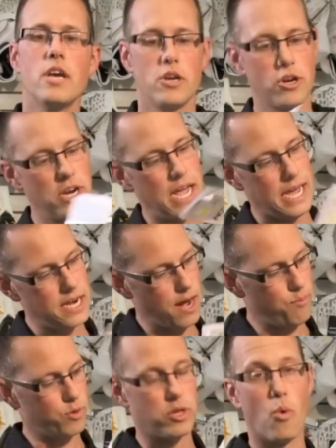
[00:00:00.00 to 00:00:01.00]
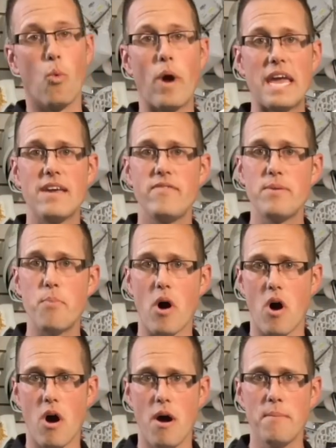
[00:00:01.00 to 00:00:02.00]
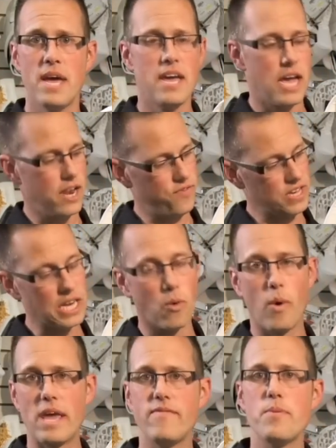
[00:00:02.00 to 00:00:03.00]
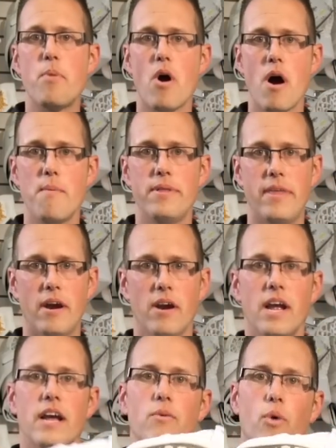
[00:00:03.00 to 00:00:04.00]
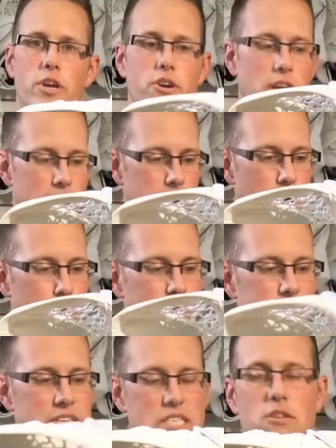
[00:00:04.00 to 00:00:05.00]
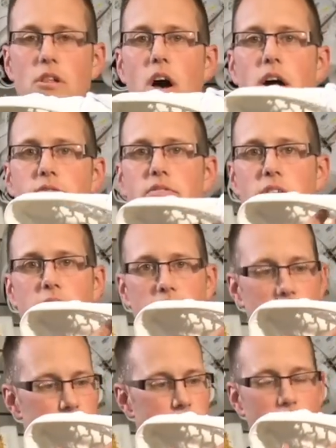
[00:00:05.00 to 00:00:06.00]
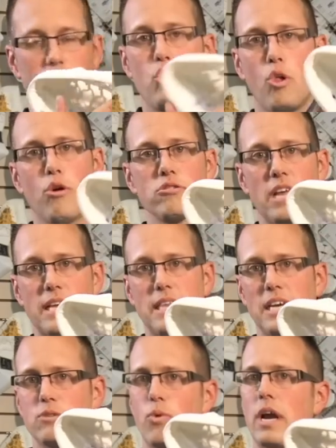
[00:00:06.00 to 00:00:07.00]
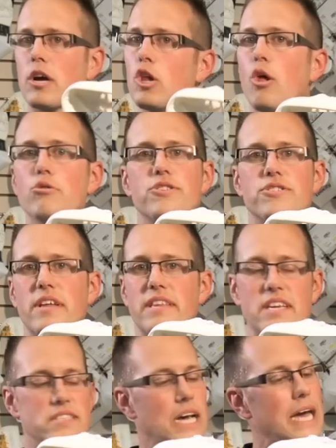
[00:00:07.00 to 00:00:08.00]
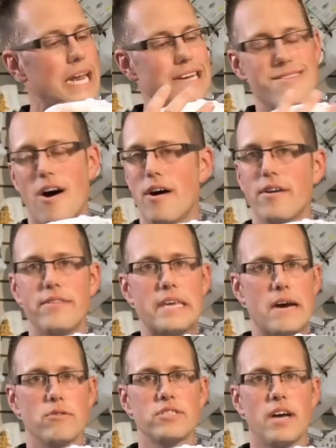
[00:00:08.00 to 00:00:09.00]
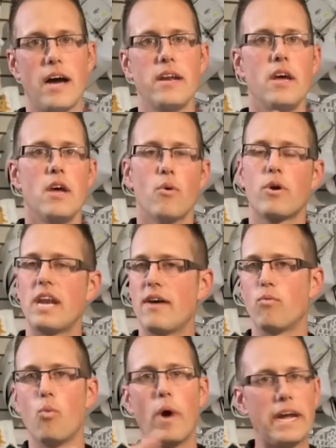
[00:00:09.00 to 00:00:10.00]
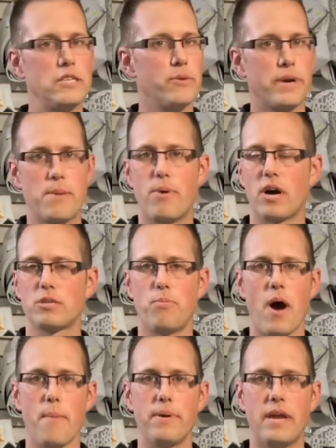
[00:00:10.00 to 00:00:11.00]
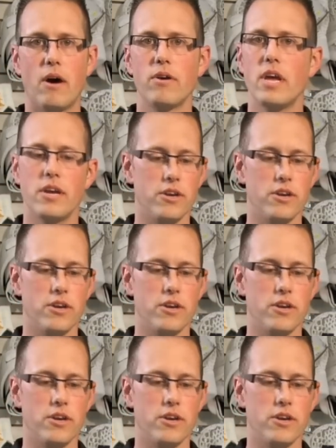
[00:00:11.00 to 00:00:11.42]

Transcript: You're going to end up with a wavy palm. And if you get a wavy palm in there, what you're going to end up with is this glove is going to close like this, where it closes on the inside and not on the outside. We're going to have way too many pucks popping out.